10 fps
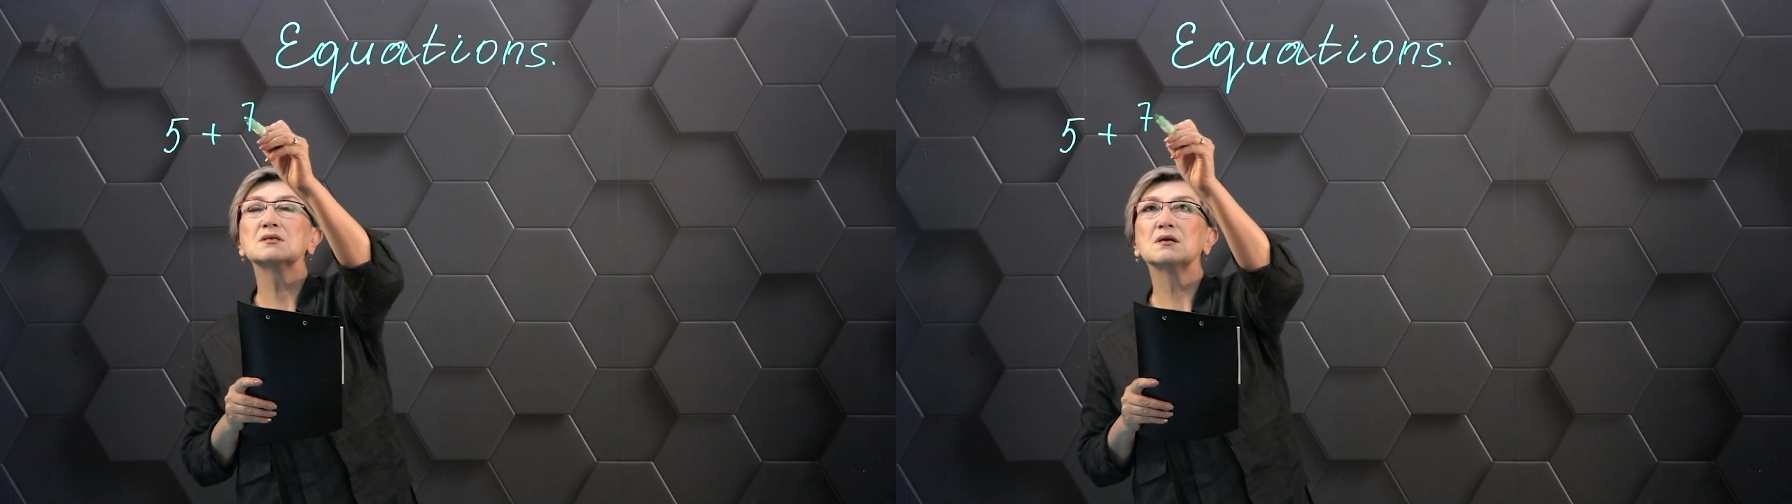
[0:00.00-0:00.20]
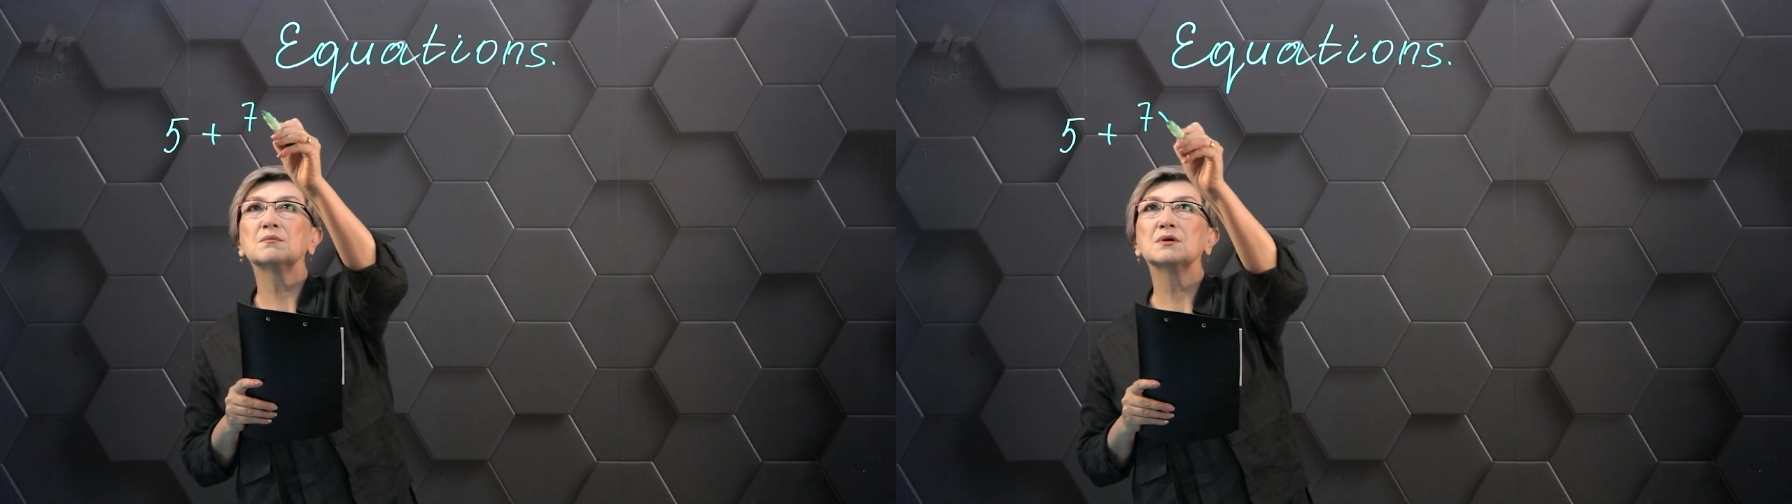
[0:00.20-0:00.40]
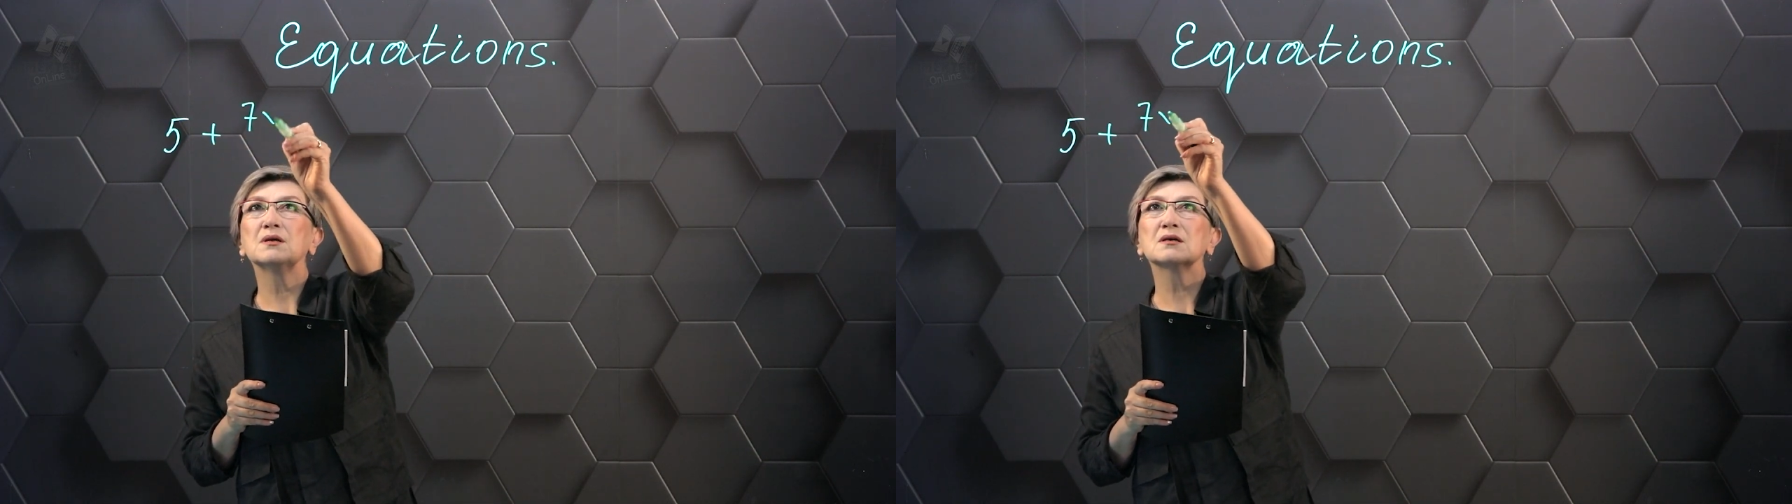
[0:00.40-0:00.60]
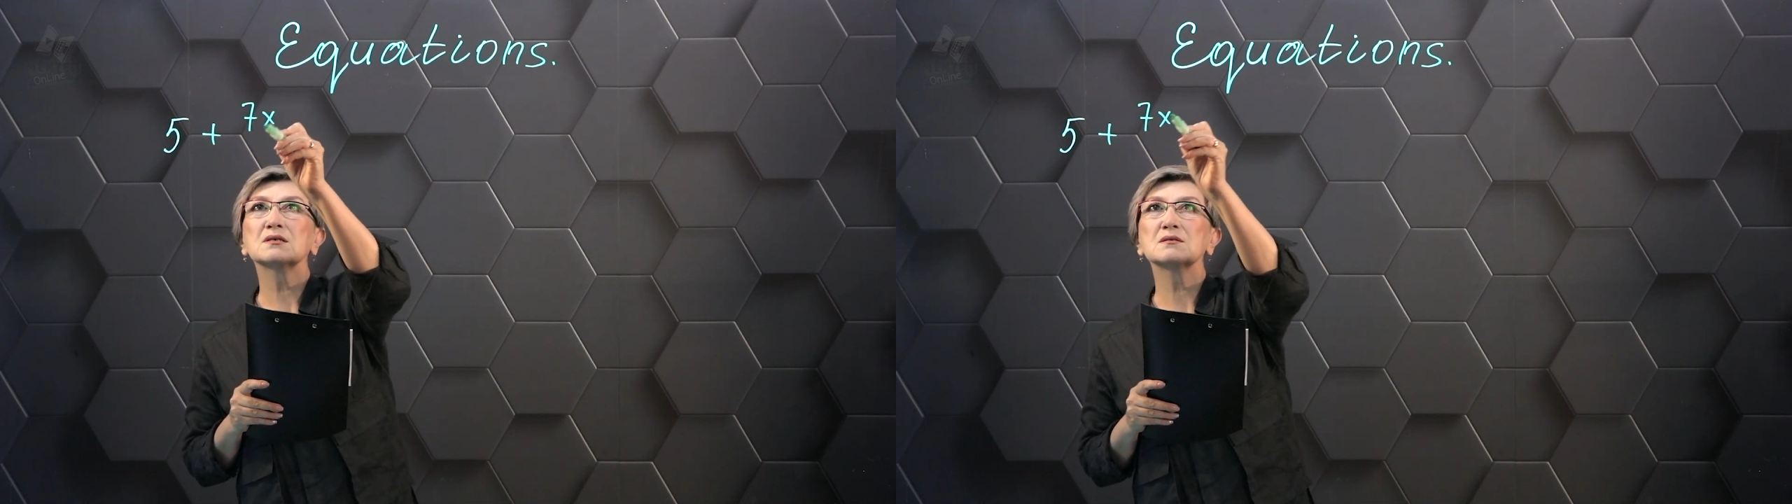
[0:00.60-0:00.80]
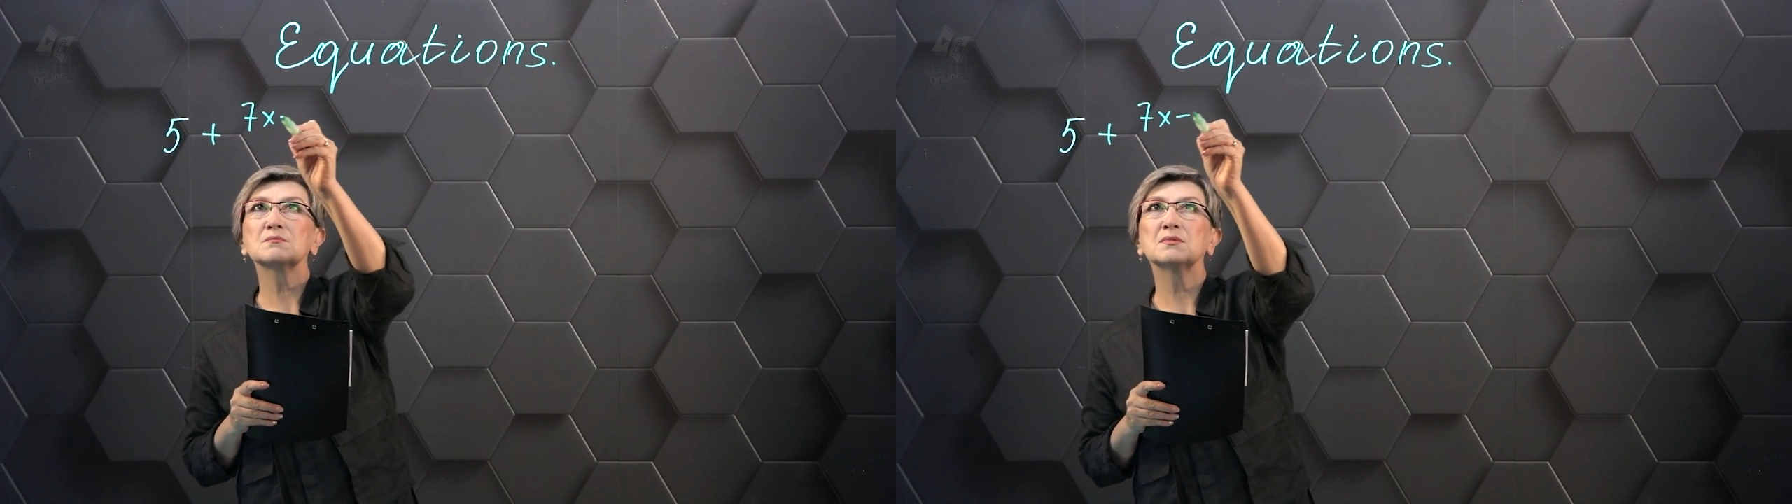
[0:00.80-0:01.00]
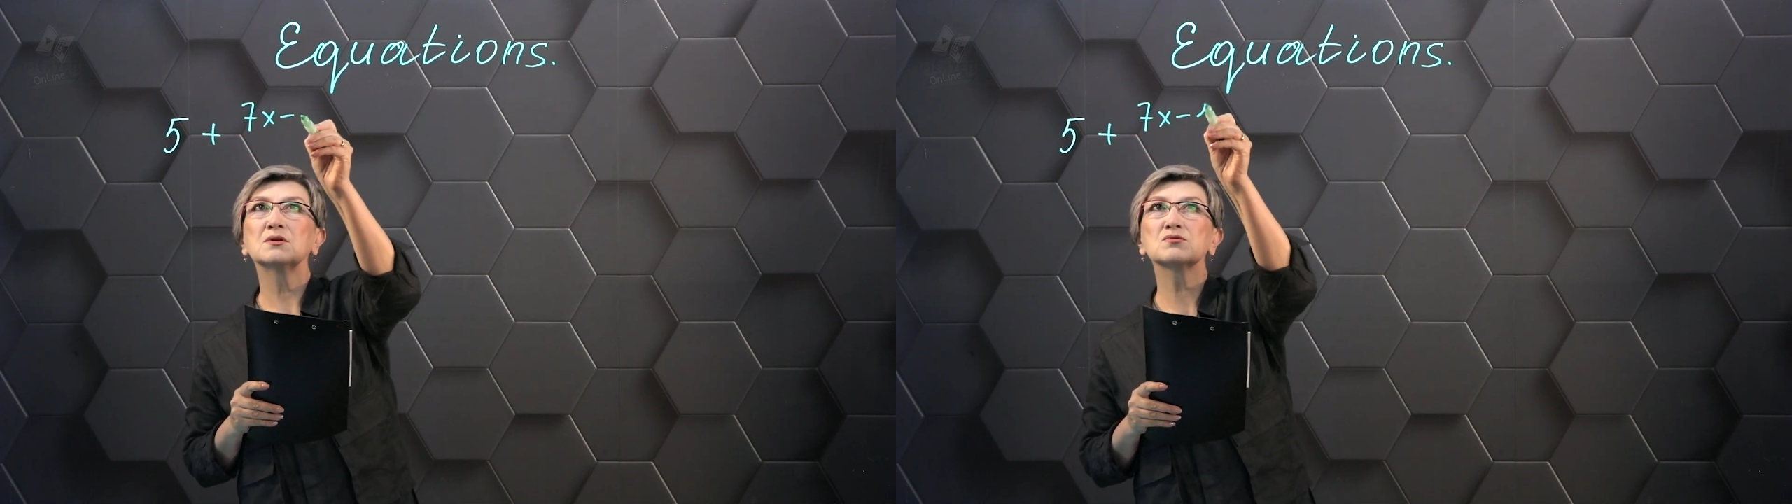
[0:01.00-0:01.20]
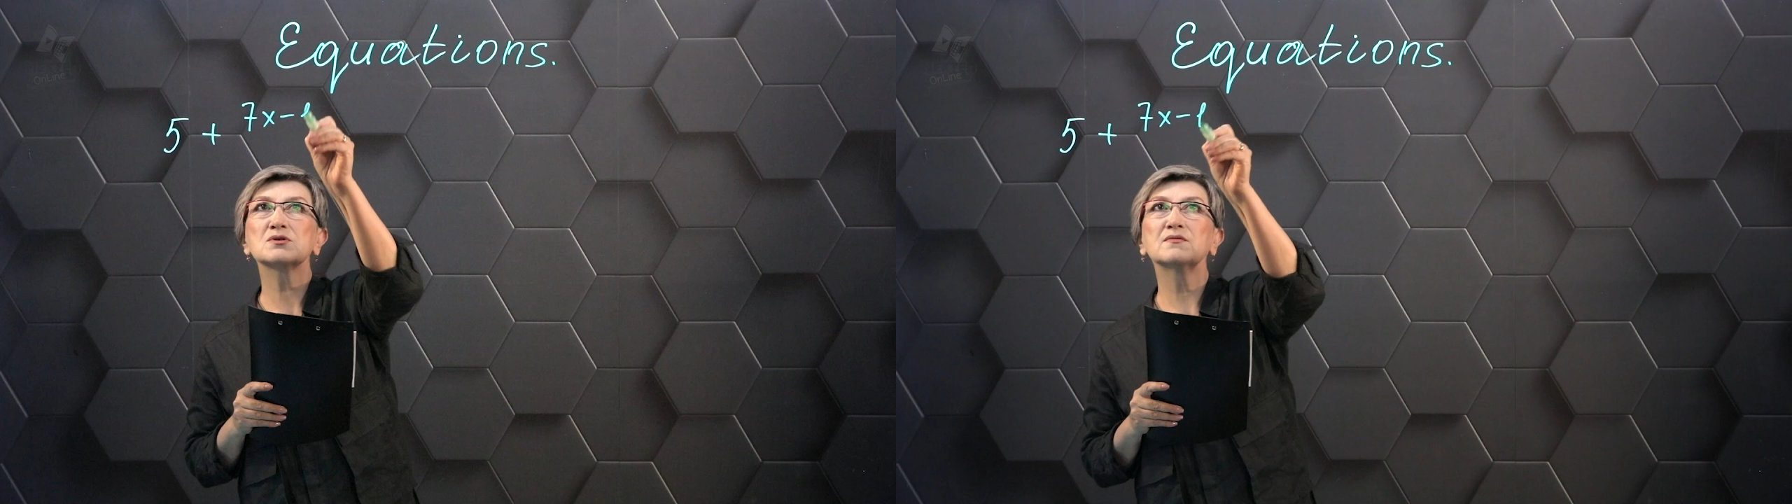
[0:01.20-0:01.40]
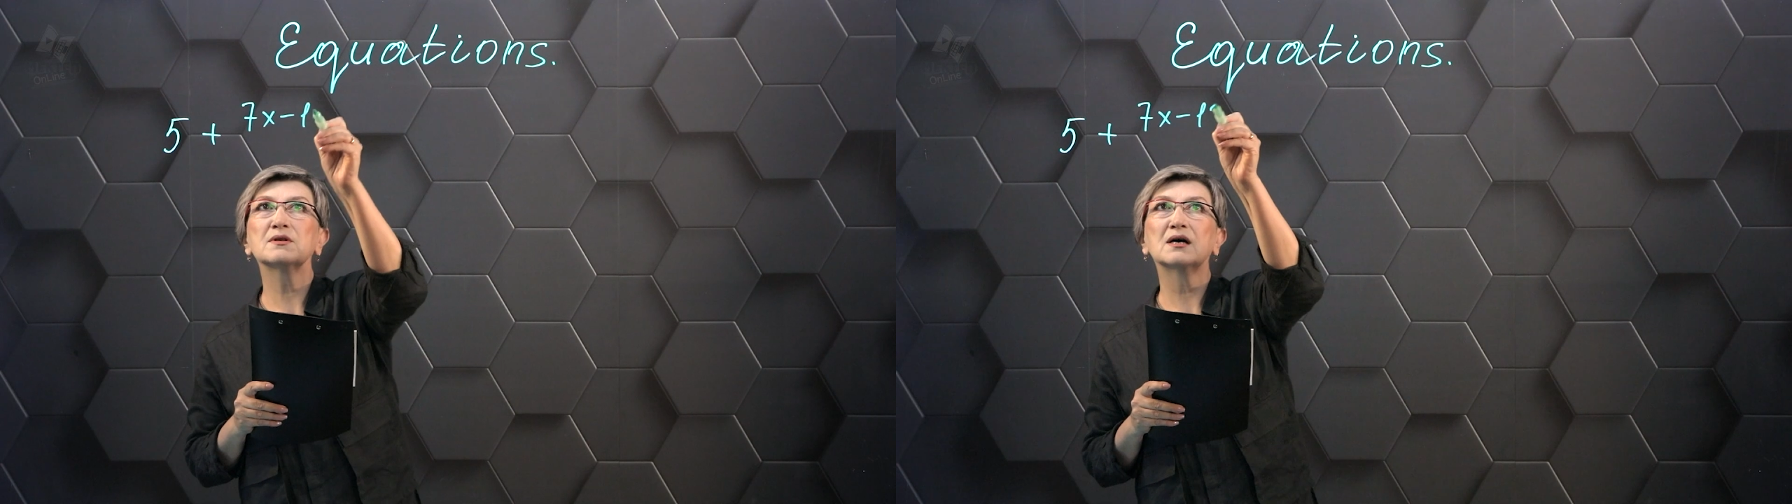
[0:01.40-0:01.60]
7x minus
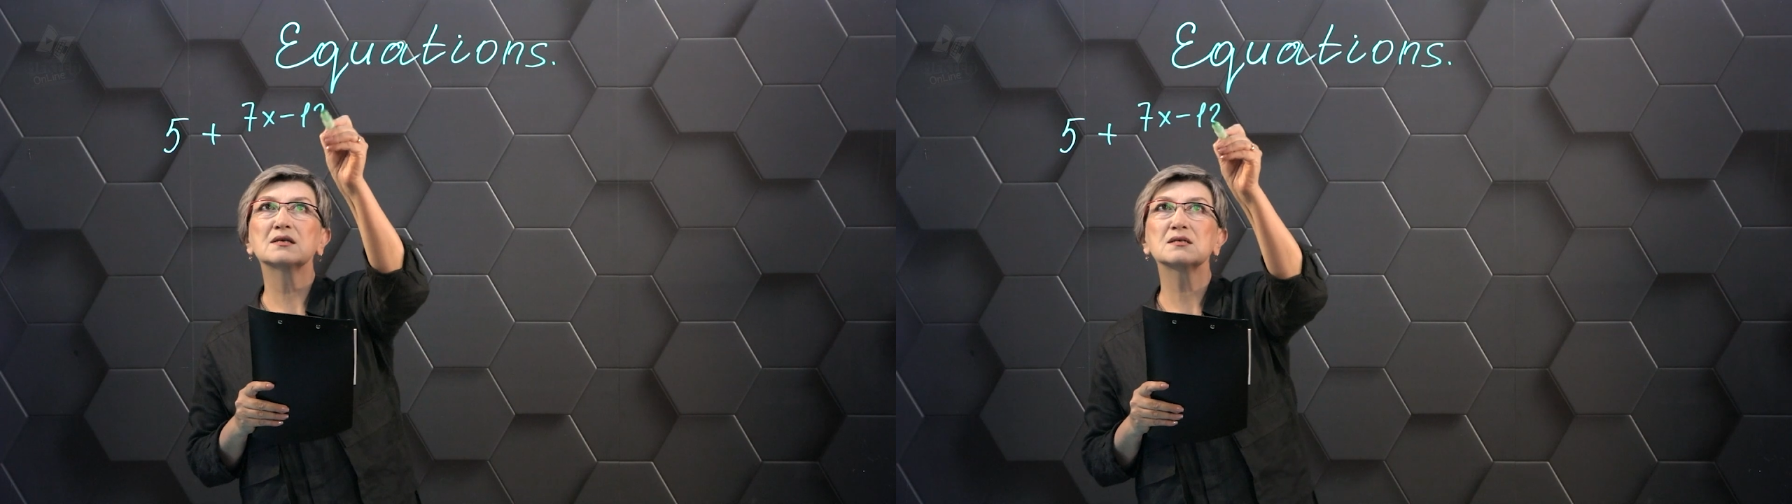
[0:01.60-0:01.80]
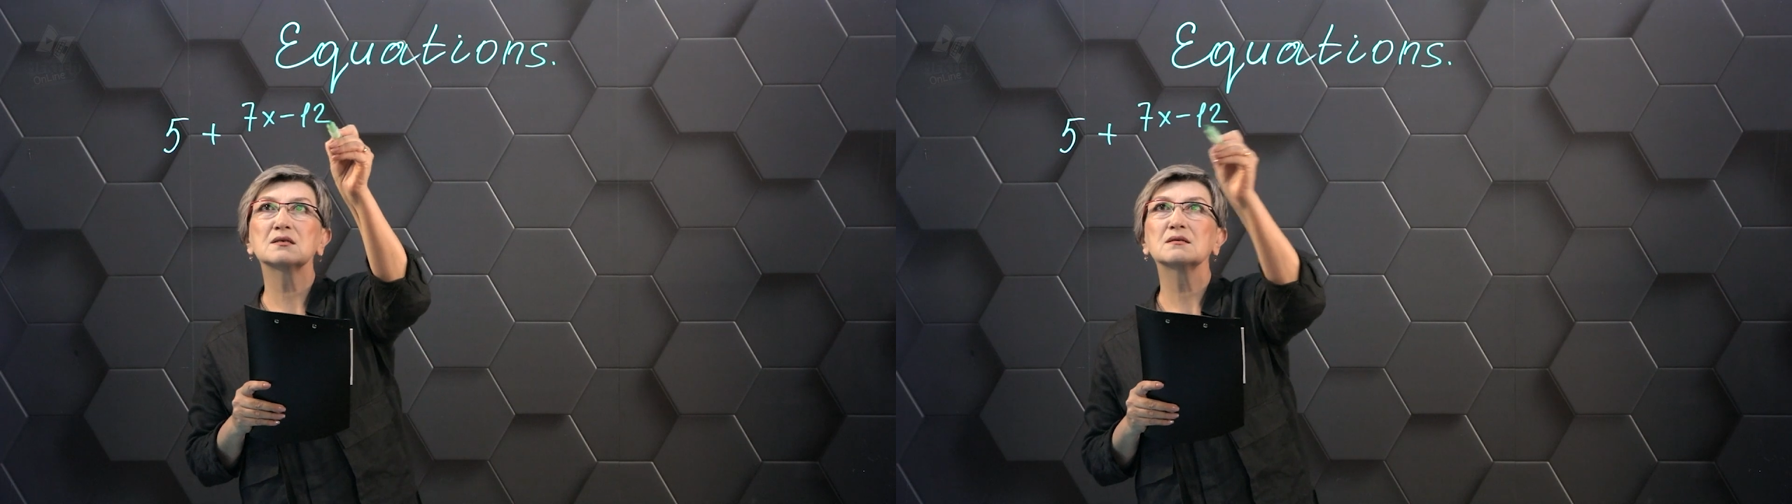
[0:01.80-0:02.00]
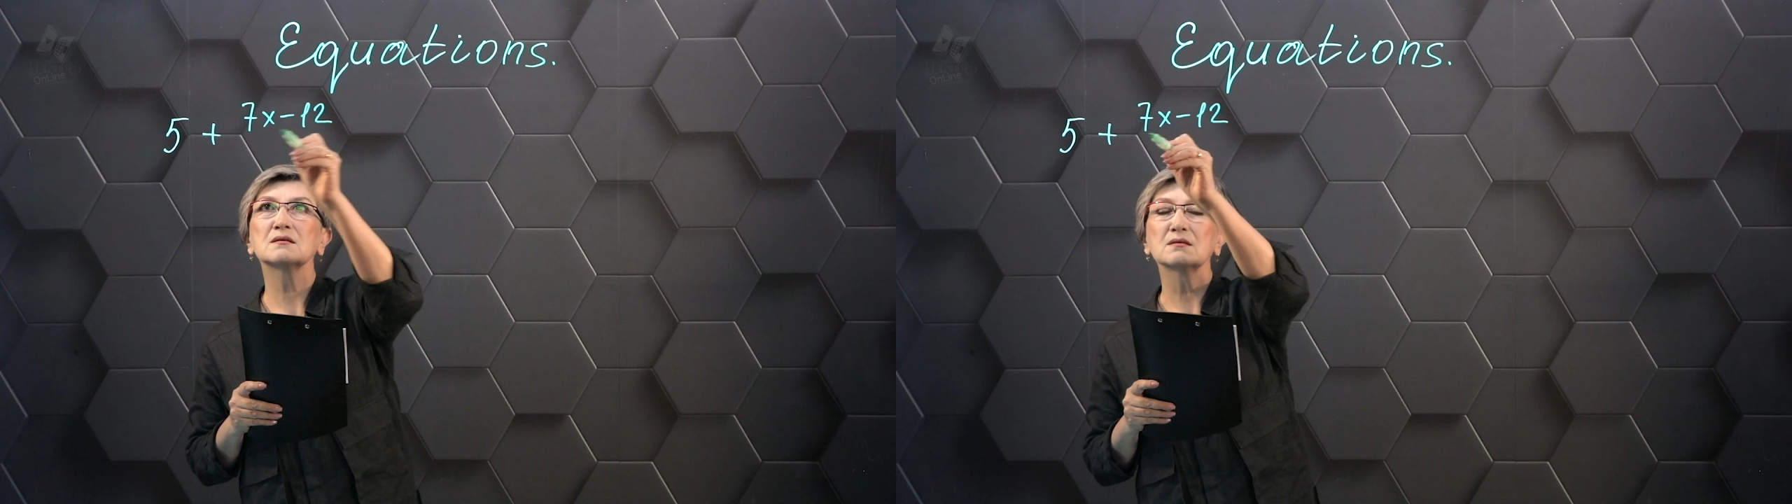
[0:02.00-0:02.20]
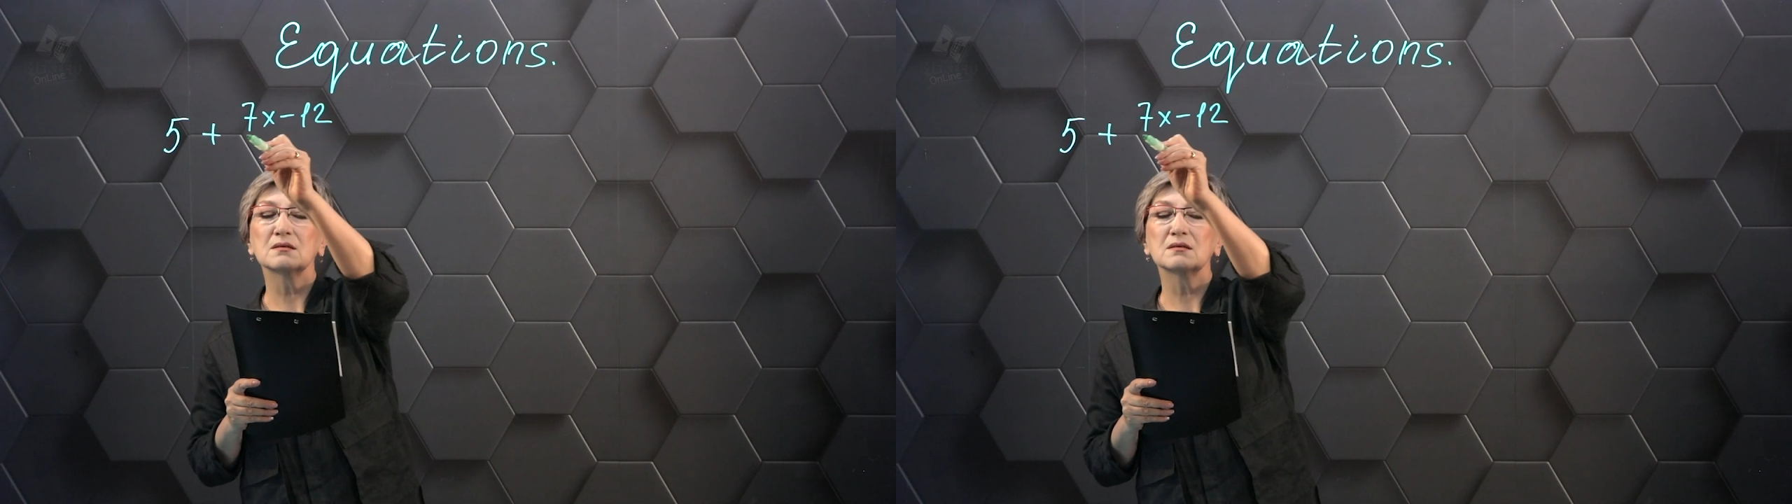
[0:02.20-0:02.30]
12 divided by